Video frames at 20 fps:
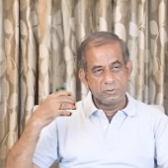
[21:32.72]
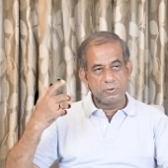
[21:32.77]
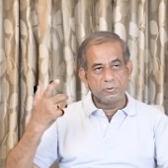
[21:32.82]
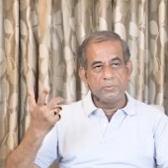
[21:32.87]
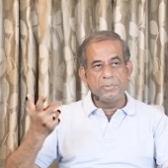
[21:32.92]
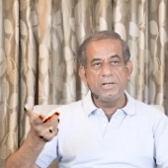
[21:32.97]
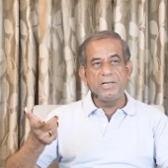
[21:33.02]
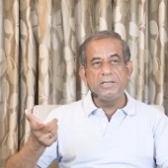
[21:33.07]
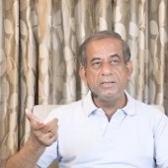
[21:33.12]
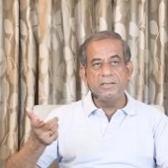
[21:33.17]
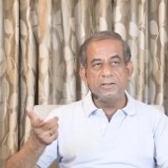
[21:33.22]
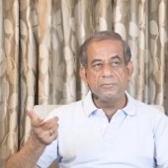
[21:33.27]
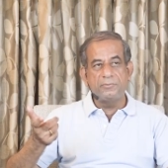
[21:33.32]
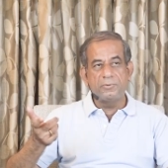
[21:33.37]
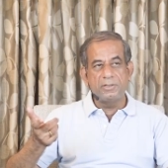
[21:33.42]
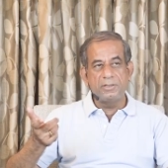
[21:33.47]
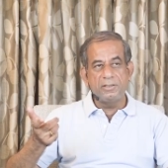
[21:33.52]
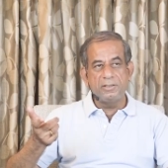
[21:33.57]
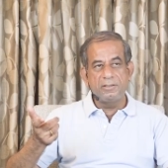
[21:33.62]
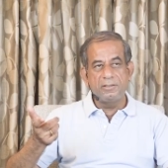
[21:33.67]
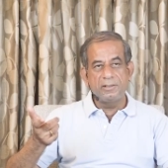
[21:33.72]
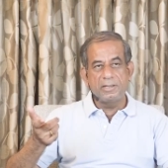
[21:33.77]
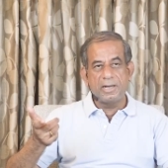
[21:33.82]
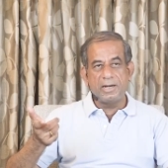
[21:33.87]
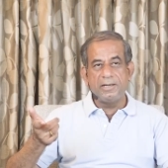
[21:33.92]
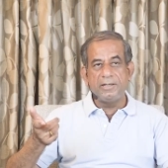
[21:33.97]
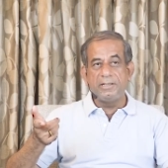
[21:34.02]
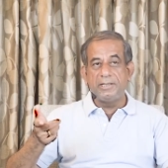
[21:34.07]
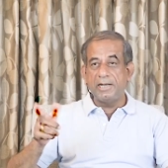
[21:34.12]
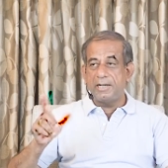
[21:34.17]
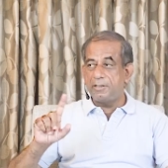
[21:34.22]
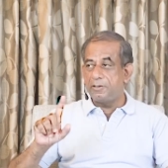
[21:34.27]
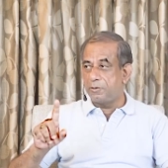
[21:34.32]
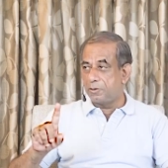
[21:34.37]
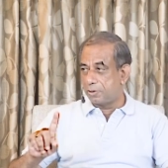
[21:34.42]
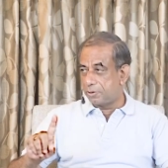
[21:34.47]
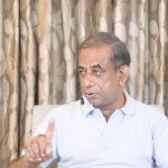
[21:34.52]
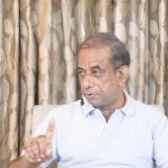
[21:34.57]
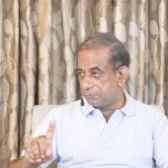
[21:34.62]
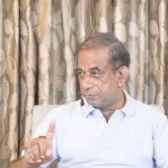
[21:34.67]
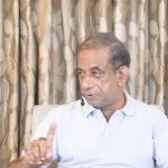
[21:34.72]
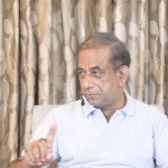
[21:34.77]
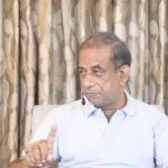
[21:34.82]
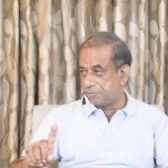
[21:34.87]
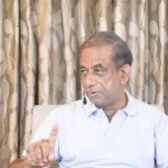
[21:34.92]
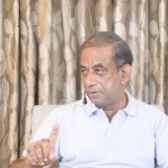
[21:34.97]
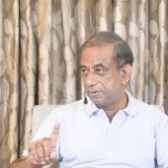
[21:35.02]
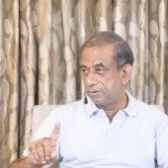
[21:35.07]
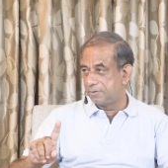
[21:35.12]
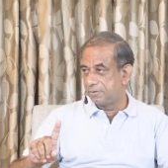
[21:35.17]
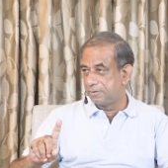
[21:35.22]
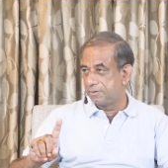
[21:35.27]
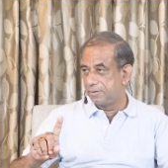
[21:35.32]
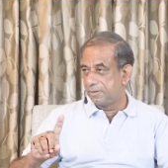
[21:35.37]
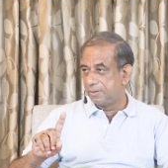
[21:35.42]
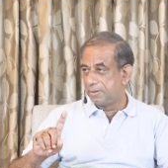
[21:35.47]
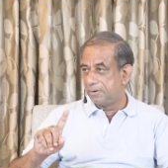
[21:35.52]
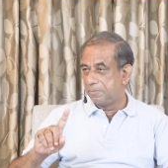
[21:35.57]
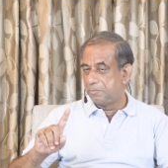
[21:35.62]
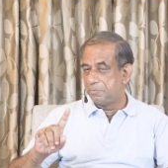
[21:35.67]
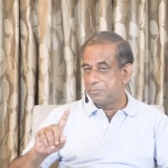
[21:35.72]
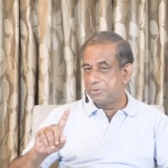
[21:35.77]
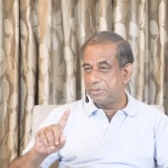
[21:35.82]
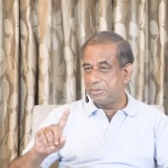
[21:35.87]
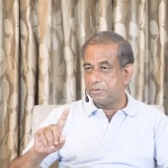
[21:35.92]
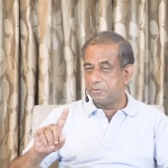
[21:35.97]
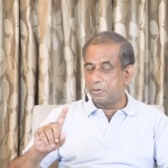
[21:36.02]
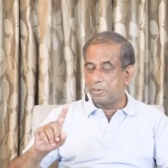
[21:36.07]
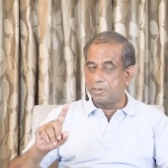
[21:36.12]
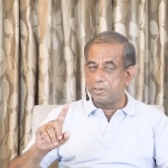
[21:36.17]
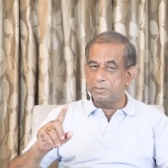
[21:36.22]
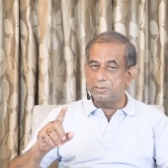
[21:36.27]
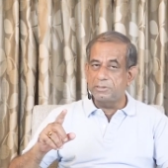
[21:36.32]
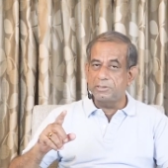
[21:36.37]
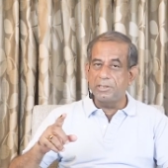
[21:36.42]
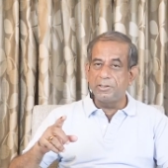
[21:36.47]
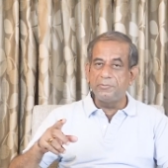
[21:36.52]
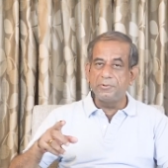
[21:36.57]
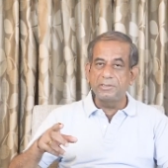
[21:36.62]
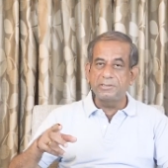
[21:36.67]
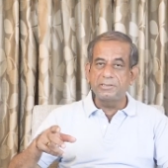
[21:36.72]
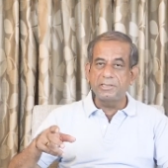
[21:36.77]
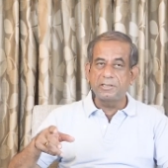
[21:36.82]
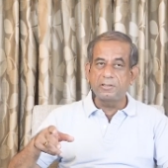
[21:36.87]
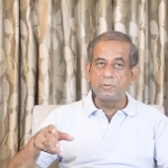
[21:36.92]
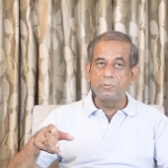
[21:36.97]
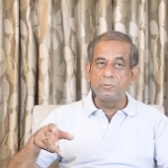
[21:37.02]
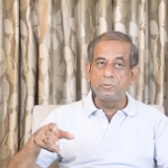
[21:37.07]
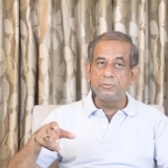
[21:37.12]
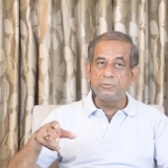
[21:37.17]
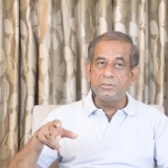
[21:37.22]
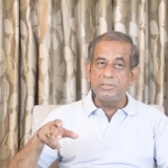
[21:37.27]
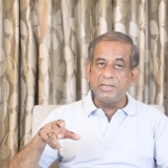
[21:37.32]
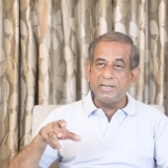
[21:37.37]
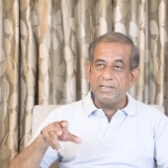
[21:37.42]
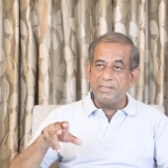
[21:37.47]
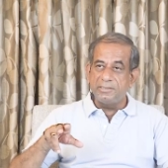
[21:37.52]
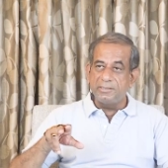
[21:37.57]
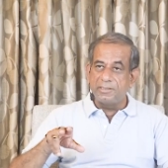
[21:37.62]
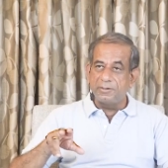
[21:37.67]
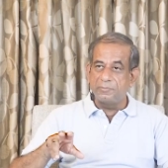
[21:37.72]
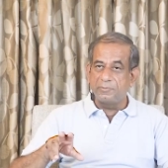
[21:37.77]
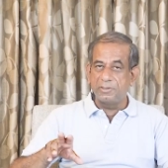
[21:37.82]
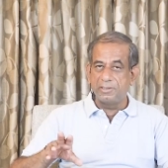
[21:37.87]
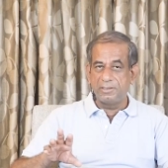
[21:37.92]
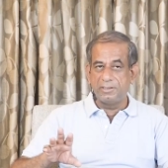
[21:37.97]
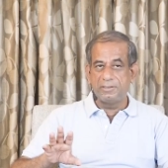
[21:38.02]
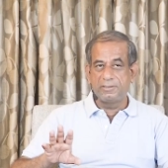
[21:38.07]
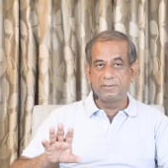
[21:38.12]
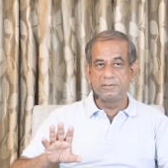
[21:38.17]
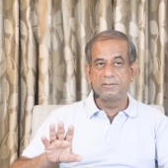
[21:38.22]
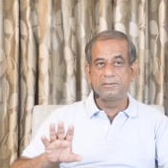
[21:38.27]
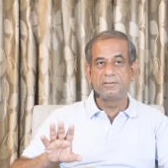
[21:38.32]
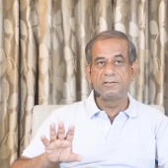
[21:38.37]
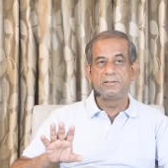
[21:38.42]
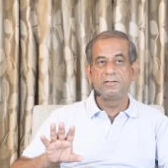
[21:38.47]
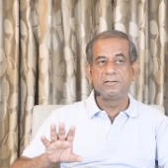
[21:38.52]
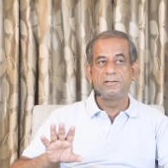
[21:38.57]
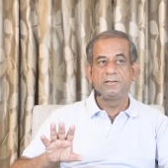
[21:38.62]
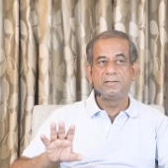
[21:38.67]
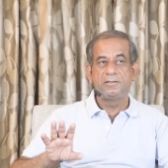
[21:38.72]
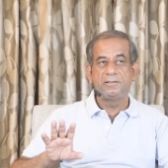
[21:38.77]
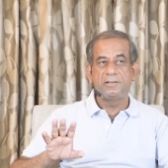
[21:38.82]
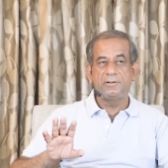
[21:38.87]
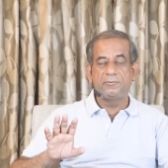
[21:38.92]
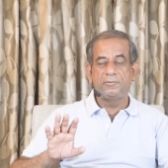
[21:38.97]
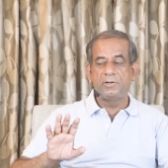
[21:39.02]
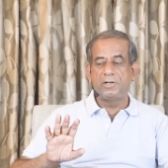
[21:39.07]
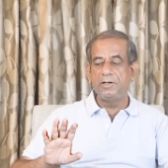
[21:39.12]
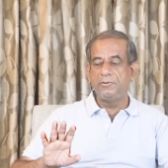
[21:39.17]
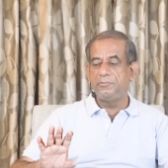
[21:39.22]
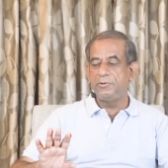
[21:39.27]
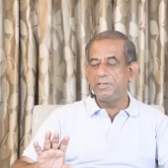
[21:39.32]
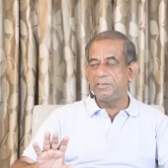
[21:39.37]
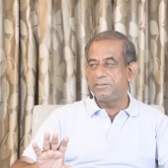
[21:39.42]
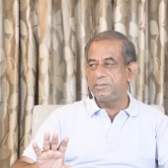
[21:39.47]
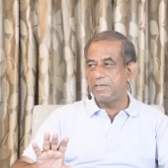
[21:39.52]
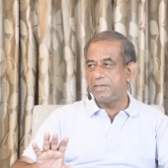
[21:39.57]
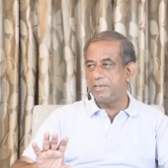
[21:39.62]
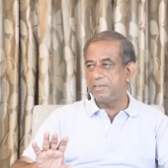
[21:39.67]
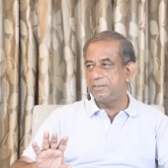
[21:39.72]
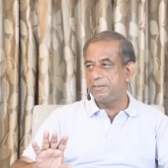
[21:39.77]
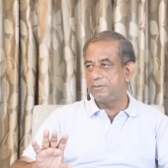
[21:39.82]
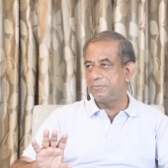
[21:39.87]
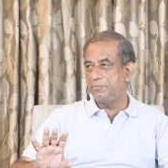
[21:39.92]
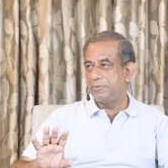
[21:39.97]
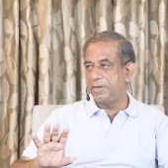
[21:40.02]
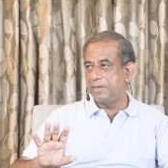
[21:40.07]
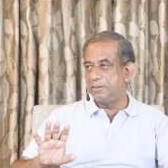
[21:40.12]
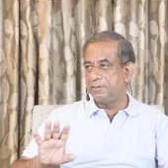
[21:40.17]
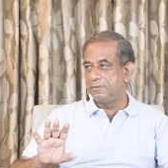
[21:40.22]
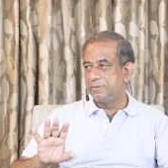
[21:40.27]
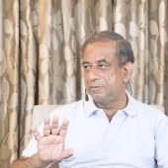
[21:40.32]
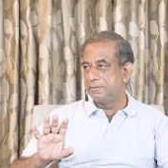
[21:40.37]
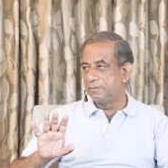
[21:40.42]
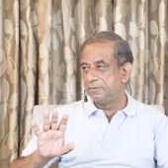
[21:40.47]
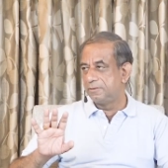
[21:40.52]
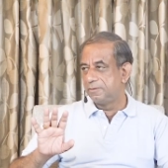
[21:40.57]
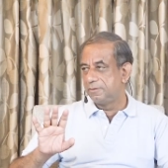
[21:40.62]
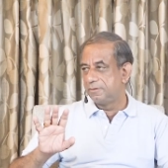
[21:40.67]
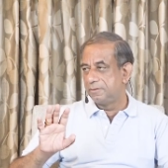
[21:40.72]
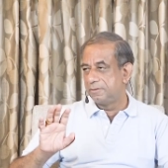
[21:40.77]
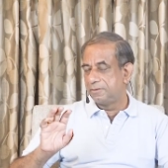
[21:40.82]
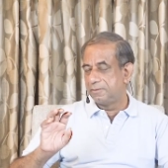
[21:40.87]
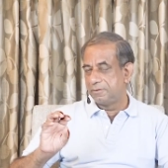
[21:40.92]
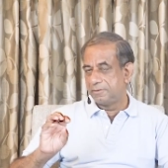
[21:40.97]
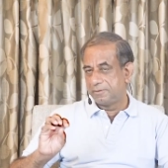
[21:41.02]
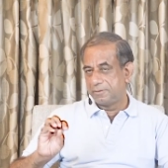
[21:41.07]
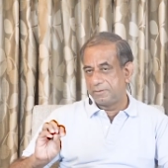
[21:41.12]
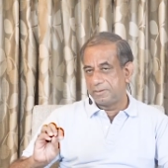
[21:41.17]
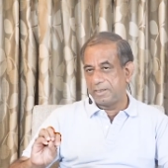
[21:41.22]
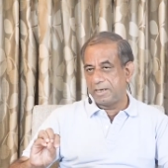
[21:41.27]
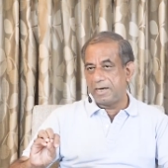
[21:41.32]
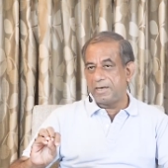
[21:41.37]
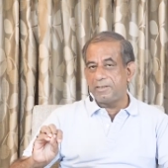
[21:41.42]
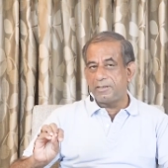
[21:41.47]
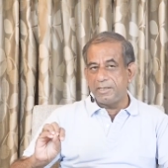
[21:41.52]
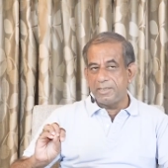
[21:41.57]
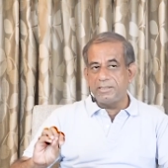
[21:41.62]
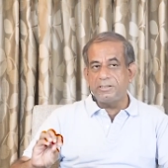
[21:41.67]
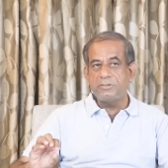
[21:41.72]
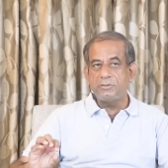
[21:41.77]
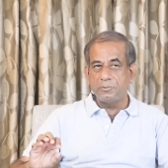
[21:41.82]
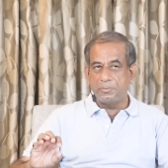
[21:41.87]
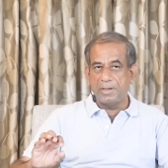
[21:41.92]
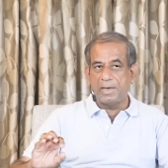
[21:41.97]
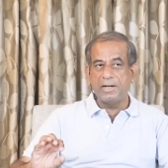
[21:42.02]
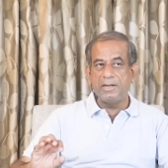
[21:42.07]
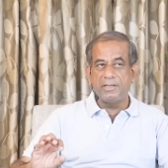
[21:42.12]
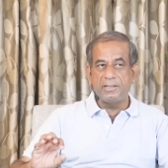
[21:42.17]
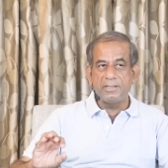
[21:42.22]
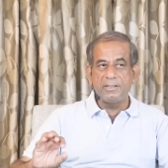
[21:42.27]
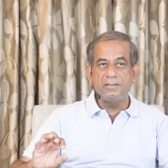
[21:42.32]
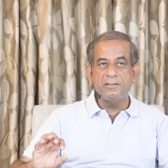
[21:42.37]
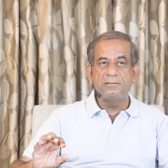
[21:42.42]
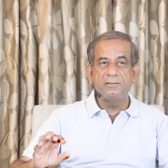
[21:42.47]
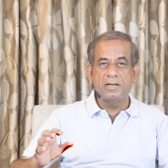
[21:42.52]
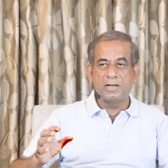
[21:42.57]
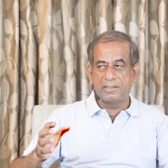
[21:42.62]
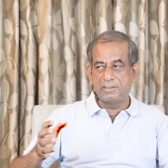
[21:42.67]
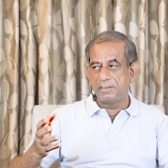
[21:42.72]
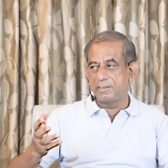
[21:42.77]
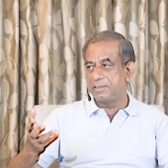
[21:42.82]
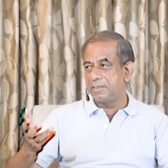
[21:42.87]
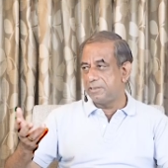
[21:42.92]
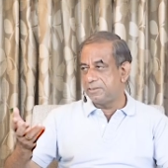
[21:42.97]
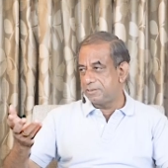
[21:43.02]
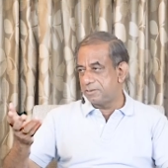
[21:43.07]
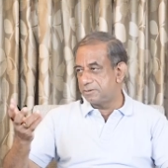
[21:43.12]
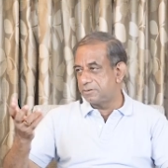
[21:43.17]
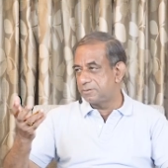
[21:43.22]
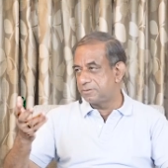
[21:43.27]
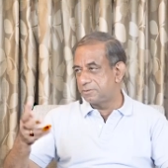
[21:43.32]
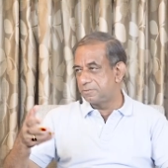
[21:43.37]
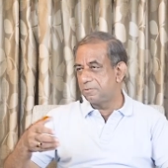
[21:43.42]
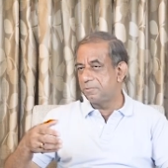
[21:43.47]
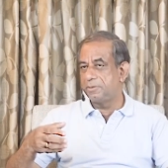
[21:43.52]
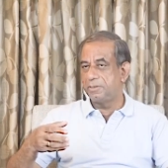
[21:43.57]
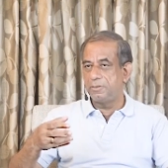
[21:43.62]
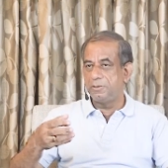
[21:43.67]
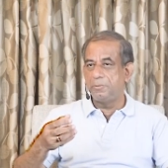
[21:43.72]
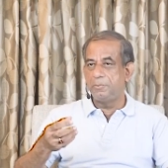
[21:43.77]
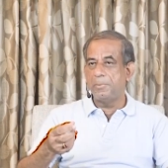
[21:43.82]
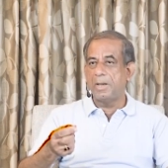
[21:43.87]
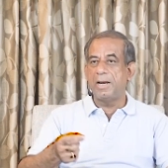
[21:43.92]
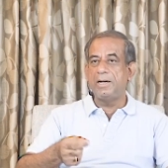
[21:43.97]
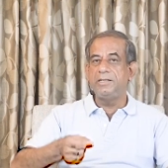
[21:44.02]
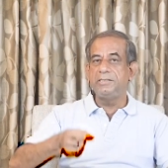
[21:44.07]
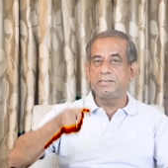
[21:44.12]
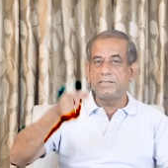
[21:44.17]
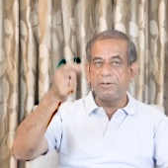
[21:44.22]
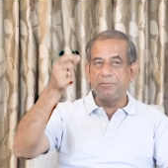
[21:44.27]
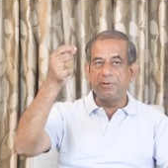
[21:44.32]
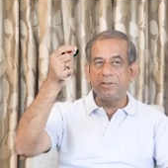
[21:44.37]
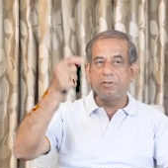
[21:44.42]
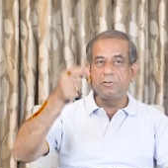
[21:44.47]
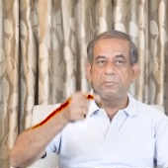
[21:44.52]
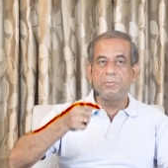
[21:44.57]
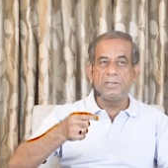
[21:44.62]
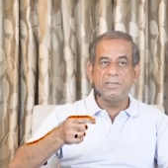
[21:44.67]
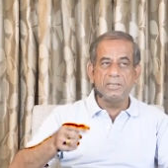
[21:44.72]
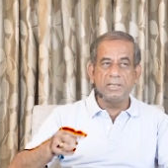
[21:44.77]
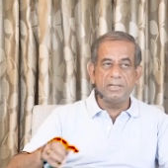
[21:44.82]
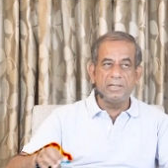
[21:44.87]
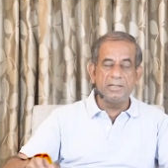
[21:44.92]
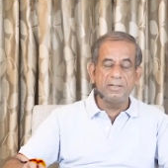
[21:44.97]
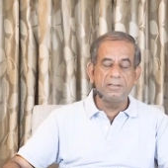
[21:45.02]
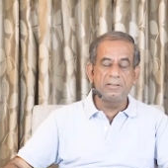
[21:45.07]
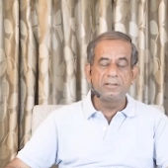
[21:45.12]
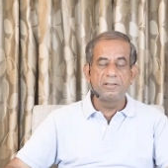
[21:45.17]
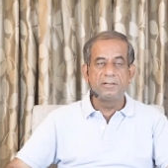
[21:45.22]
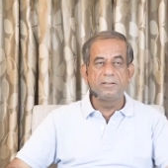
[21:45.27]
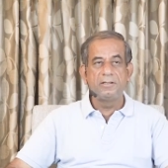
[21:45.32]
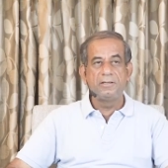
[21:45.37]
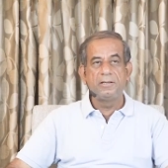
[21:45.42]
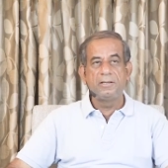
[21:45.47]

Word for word: to be in the world and yet not of the world she's also giving us a clue to change the world. The world will change when at least humanity, other creatures, man is given to be the link,